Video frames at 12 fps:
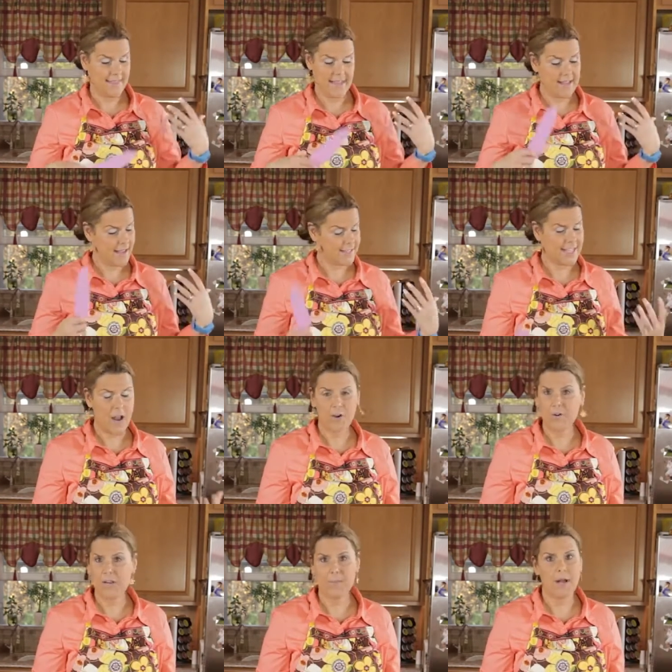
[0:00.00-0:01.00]
the
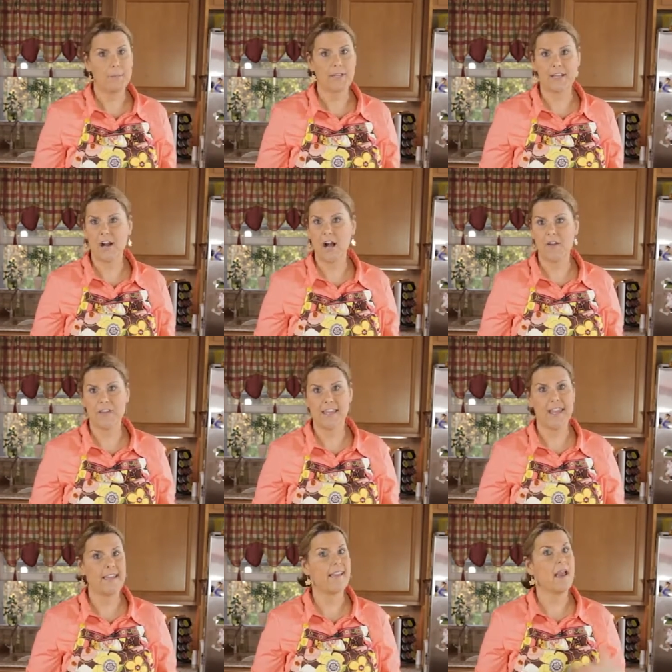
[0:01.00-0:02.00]
sour cream pumpkin coffee
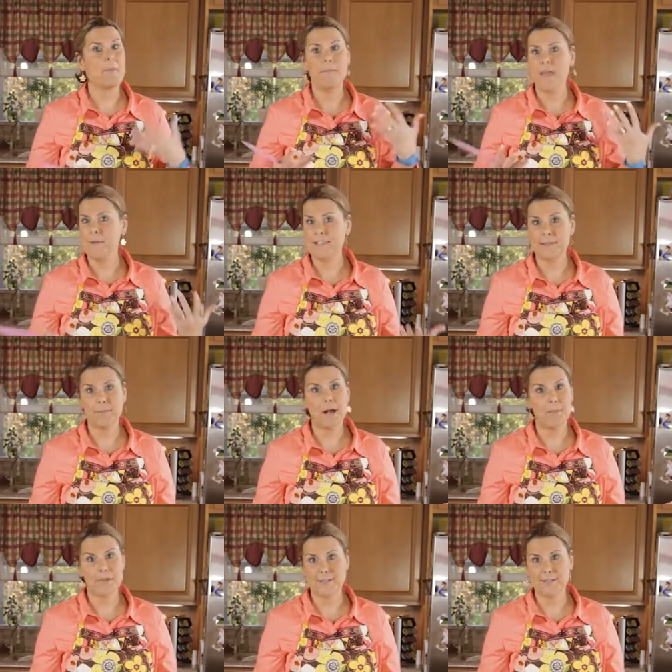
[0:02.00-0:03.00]
cake, maybe some
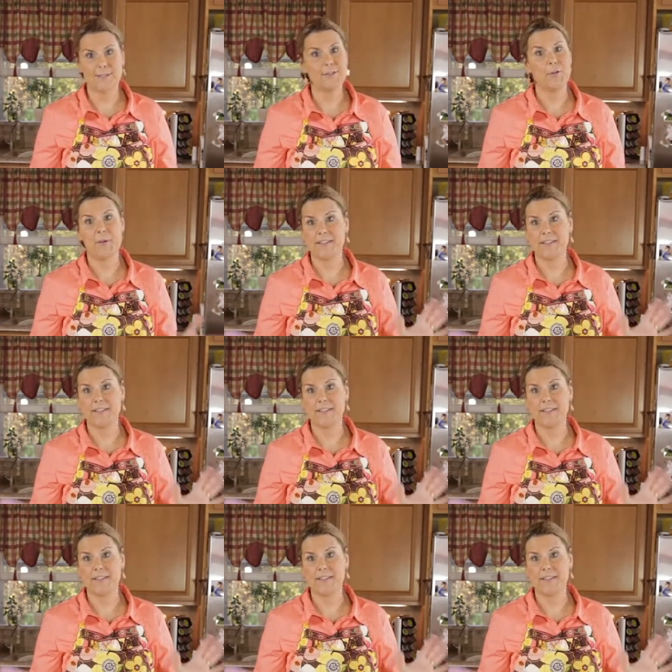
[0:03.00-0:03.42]
pumpkin soup.